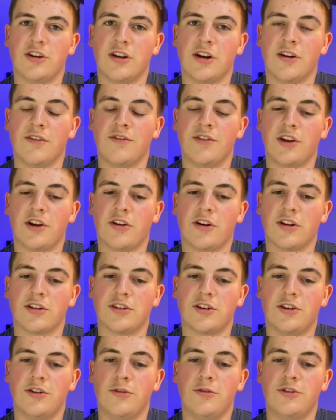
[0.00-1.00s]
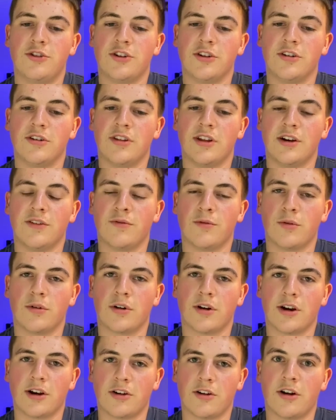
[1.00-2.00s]
of the Constitution,
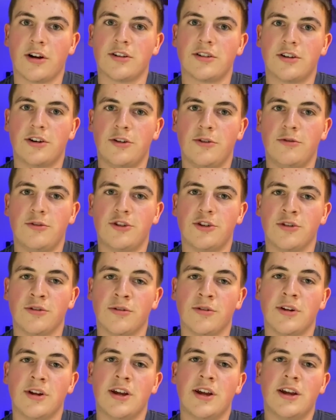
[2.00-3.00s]
therefore unconstitutional,